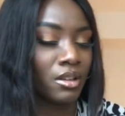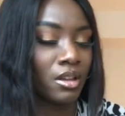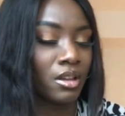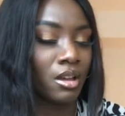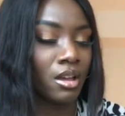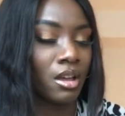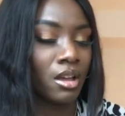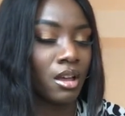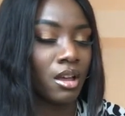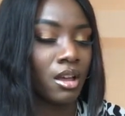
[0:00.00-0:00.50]

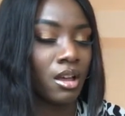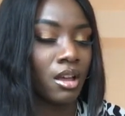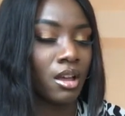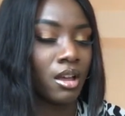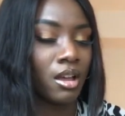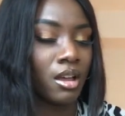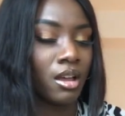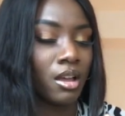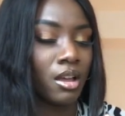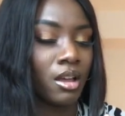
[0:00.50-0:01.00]

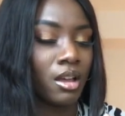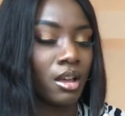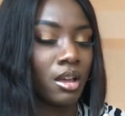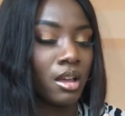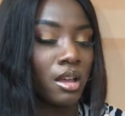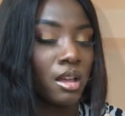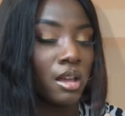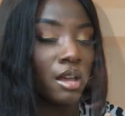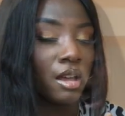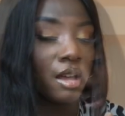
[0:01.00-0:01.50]

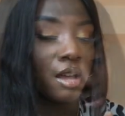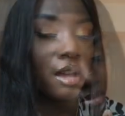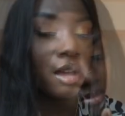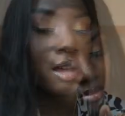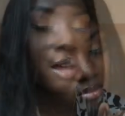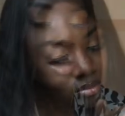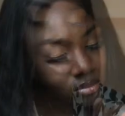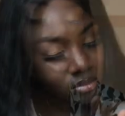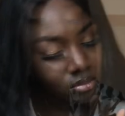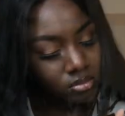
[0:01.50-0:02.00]

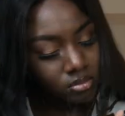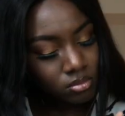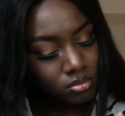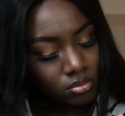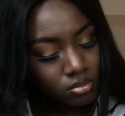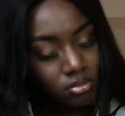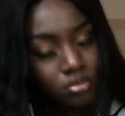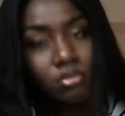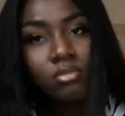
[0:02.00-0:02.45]
No one is speaking in this clip.